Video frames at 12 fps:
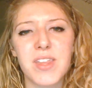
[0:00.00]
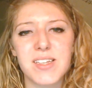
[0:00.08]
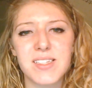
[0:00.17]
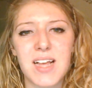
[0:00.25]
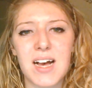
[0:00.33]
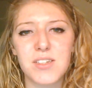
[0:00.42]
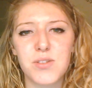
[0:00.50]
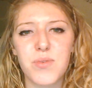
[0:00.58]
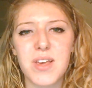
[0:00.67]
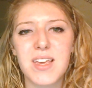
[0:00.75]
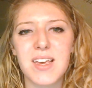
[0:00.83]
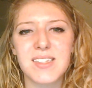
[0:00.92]
this last
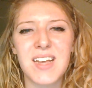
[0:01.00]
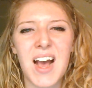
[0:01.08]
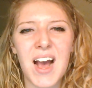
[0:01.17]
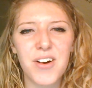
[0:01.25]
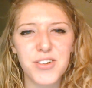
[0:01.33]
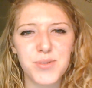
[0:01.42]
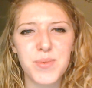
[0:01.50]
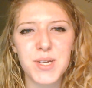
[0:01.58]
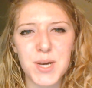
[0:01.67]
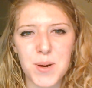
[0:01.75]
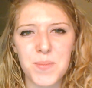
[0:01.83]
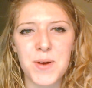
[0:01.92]
week is how to
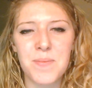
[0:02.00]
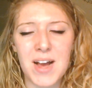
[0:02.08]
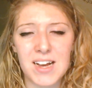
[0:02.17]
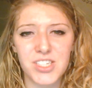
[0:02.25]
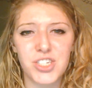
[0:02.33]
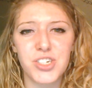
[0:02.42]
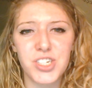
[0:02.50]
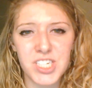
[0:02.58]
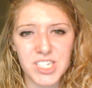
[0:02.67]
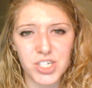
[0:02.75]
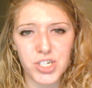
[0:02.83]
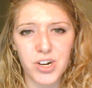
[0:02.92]
become a master
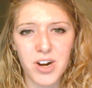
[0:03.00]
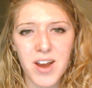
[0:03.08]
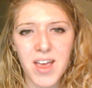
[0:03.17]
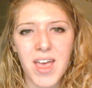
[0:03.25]
teacher.